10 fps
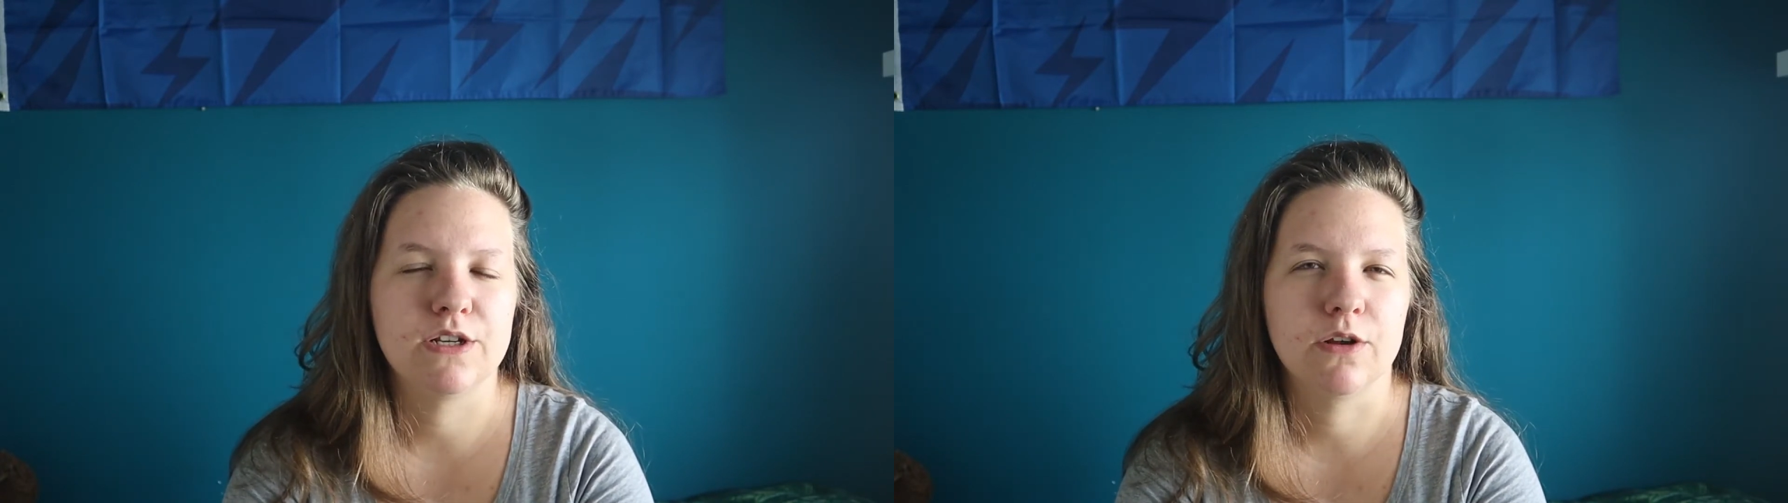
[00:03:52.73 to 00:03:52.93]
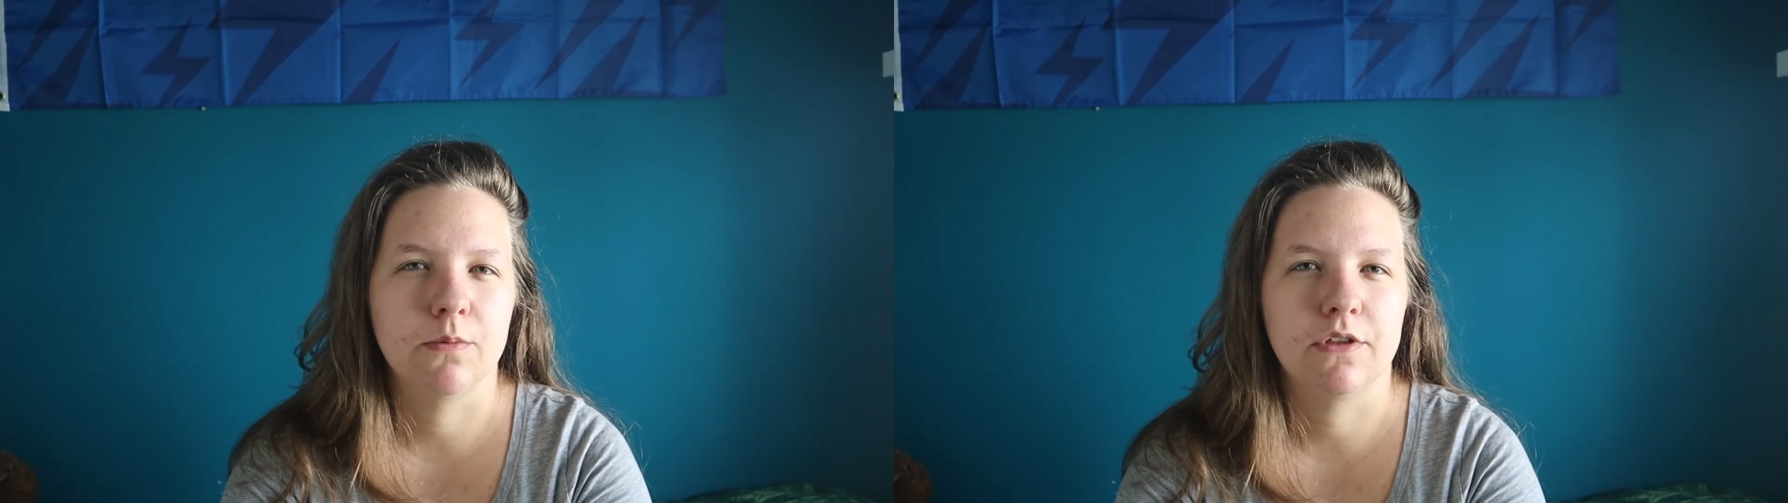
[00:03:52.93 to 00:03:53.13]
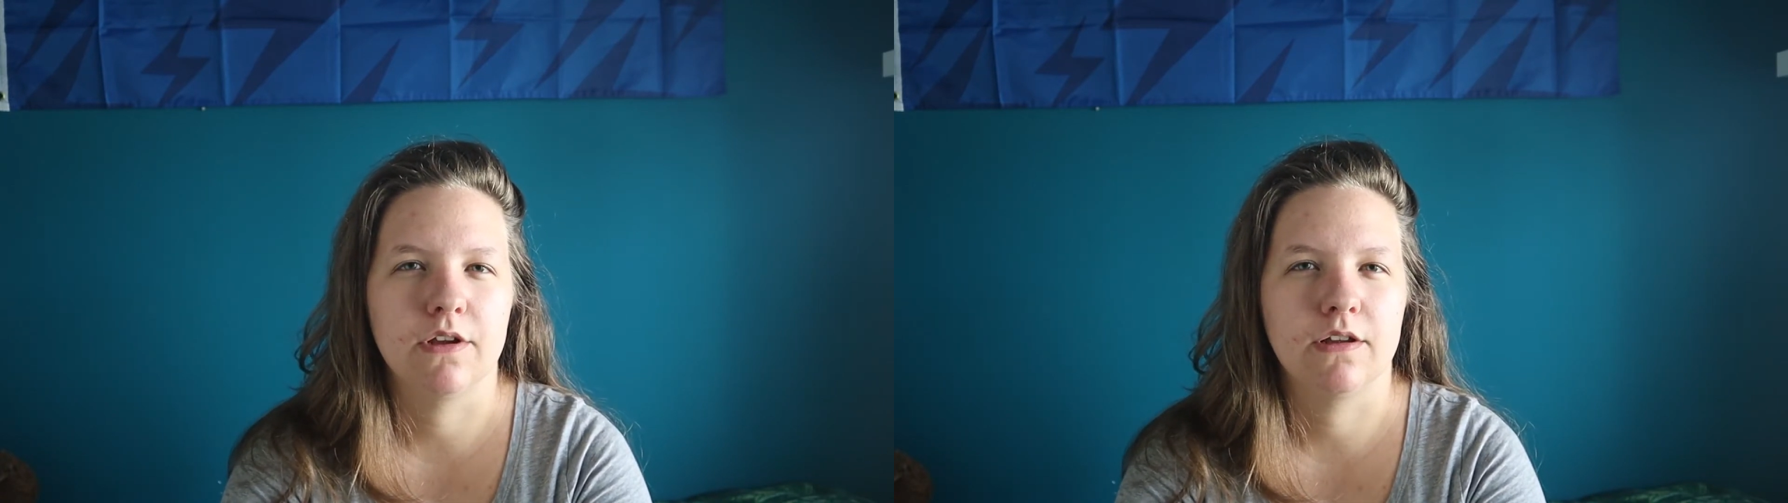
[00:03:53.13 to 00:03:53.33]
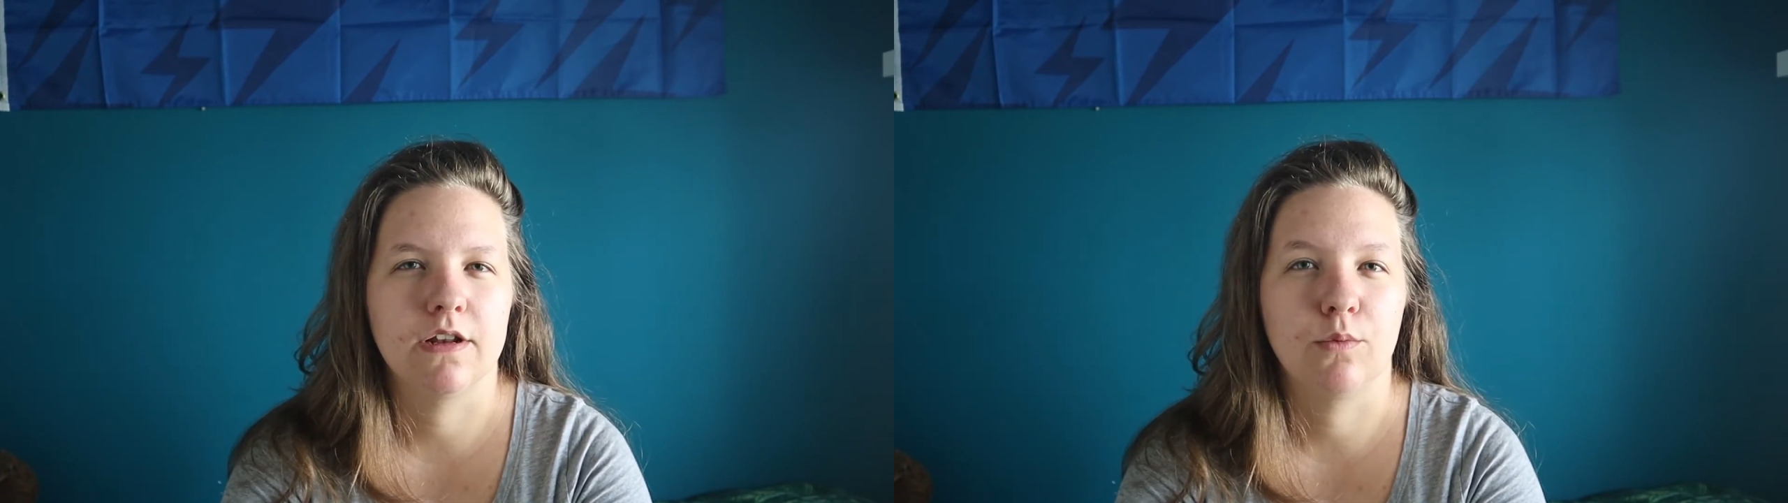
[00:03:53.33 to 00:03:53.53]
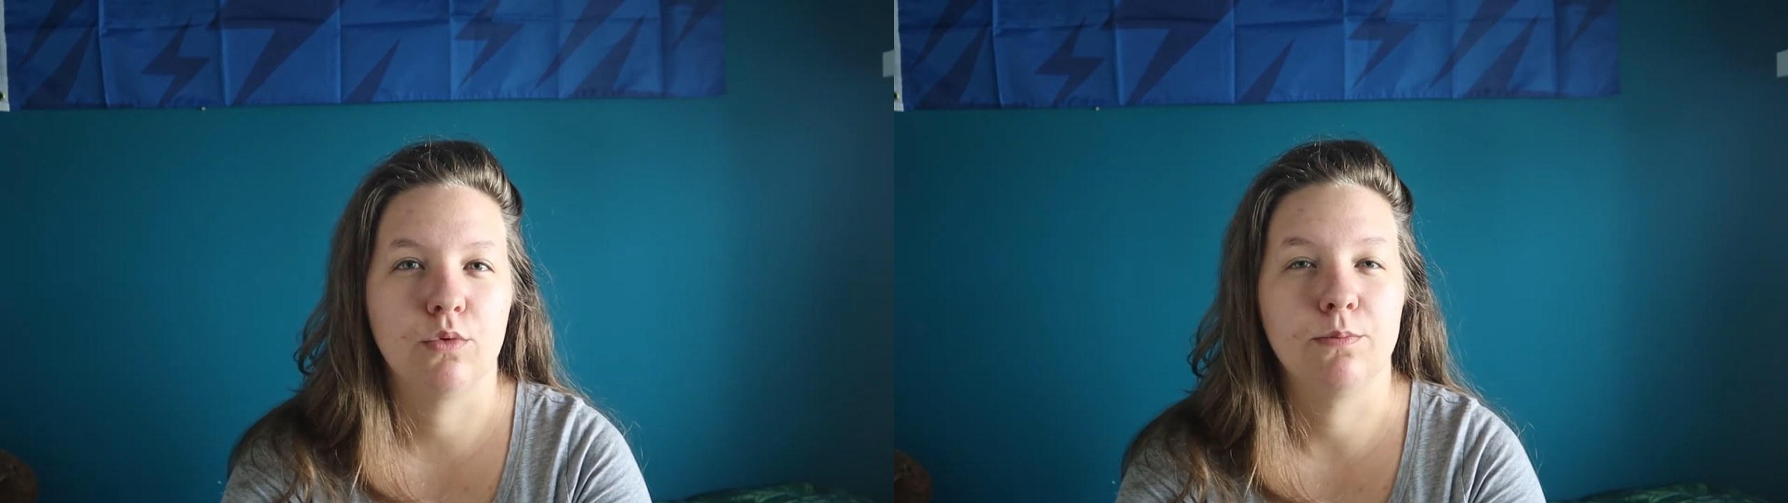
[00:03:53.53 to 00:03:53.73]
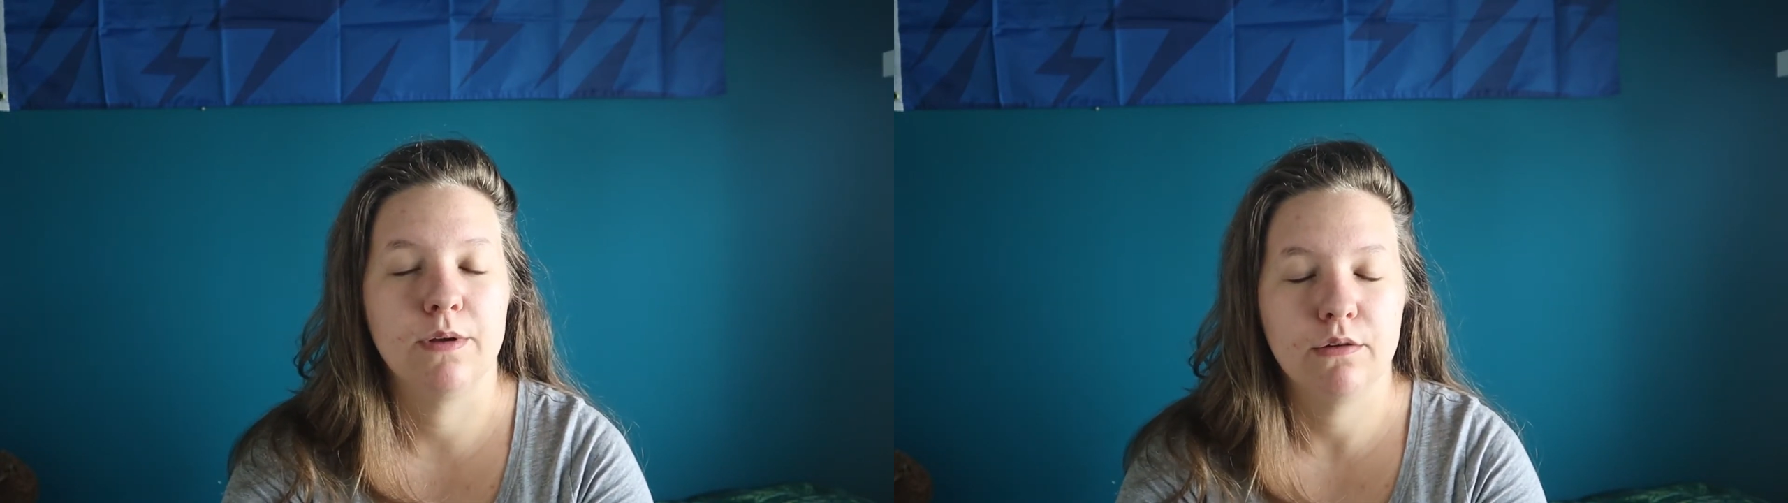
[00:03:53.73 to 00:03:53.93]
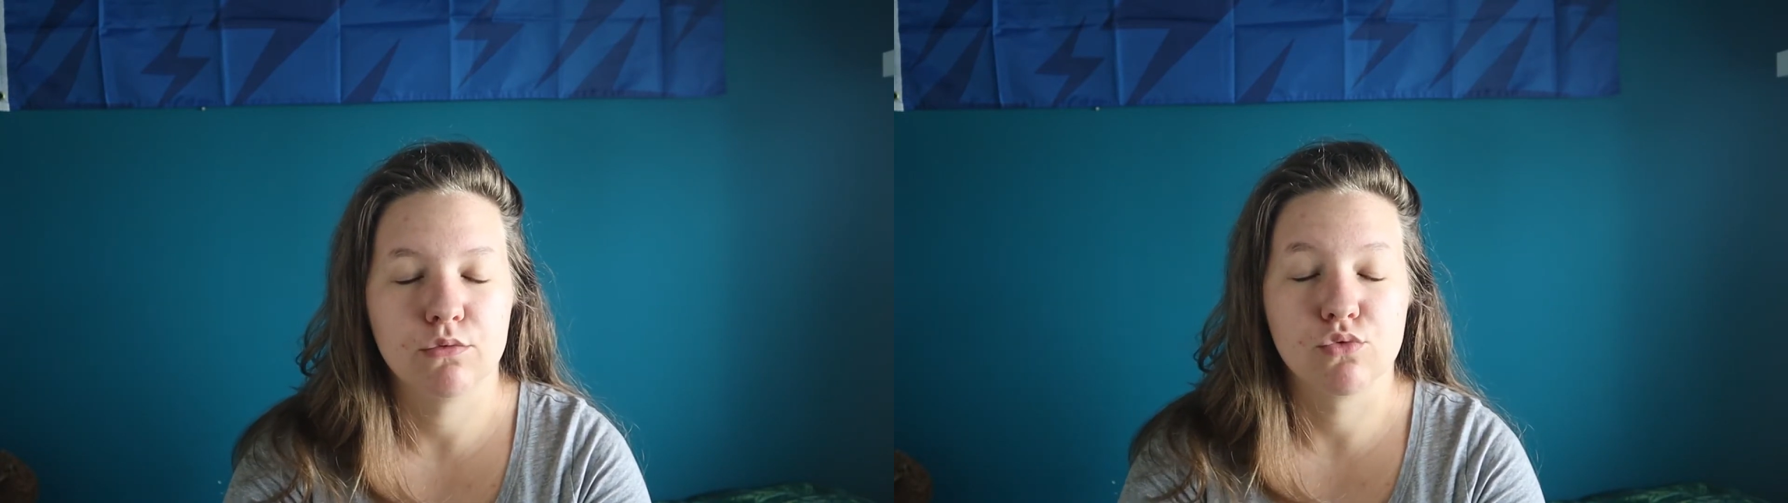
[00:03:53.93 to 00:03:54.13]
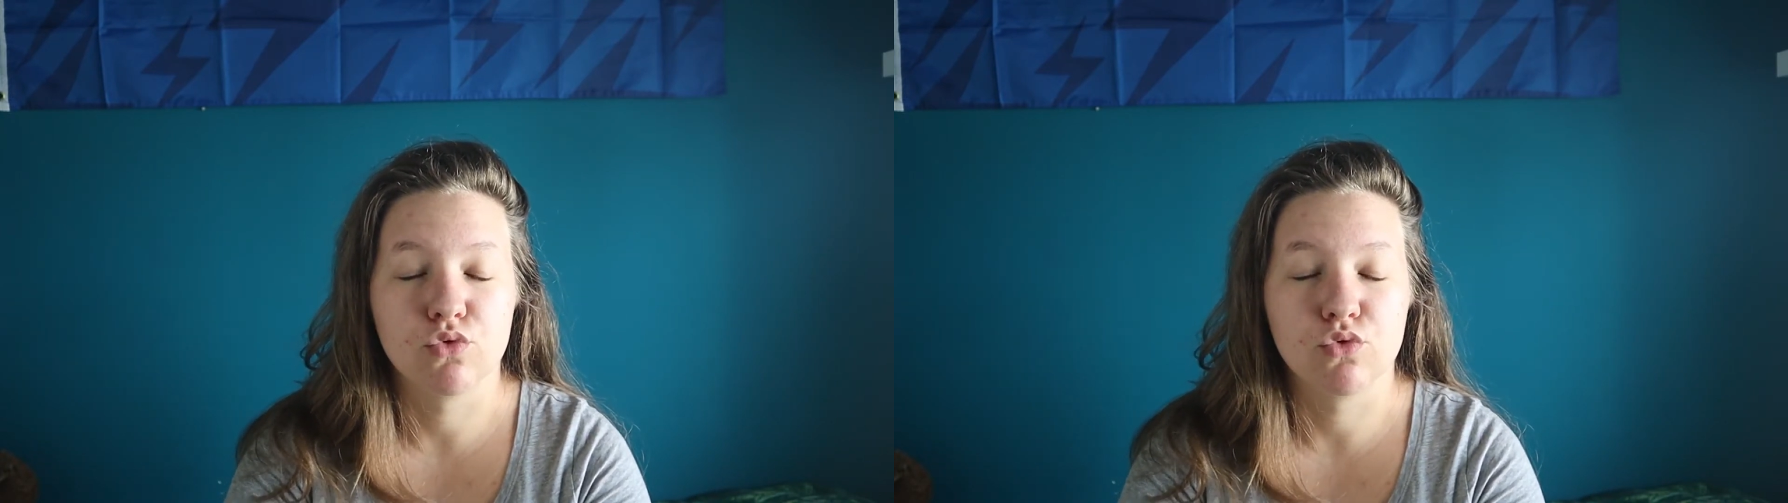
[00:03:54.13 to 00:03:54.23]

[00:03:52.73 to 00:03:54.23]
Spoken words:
something that would be